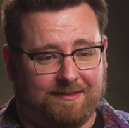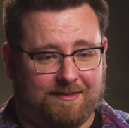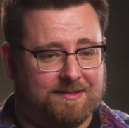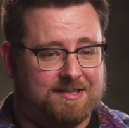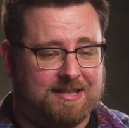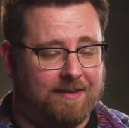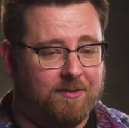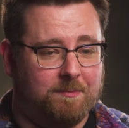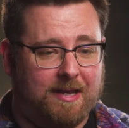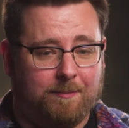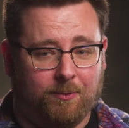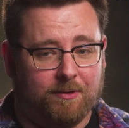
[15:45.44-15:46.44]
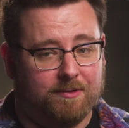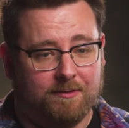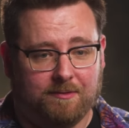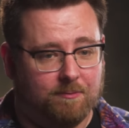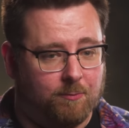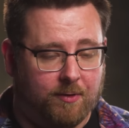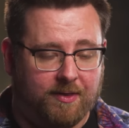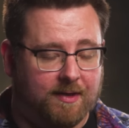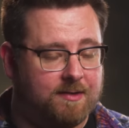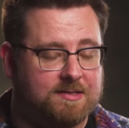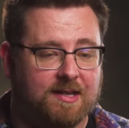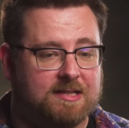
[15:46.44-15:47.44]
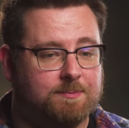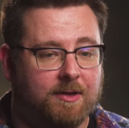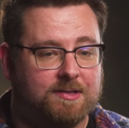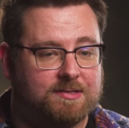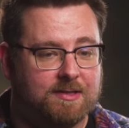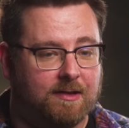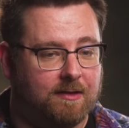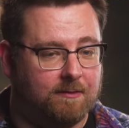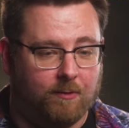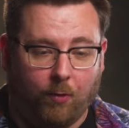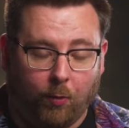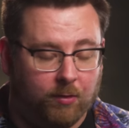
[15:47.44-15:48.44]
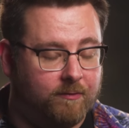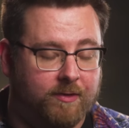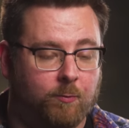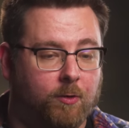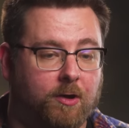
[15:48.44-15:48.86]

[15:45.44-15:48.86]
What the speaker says: 7 people, and within 6 months, all of them were